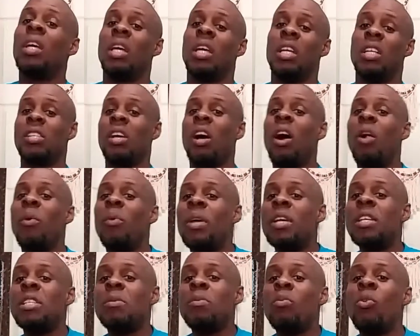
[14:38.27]
is
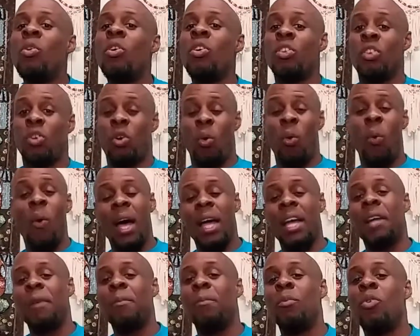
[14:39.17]
always more
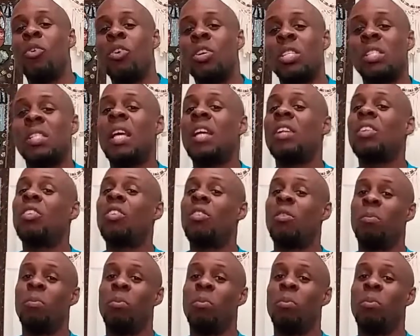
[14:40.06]
quiet, more settled,